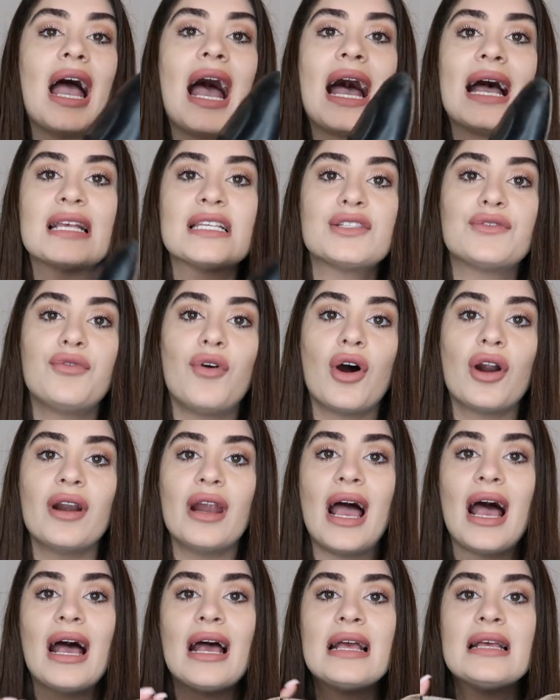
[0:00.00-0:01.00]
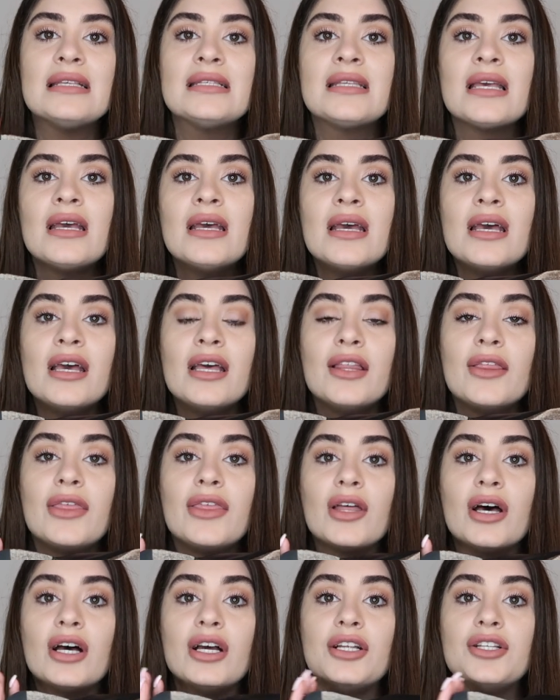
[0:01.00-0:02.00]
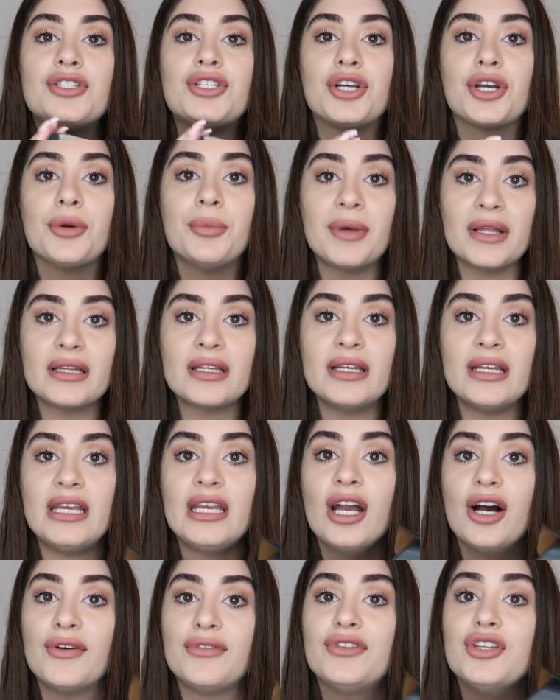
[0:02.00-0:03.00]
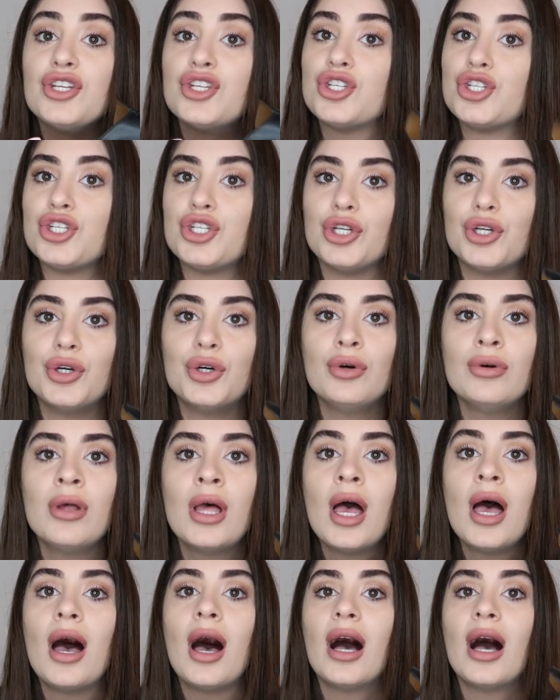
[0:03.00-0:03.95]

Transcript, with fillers: As far as the durability of this shoe,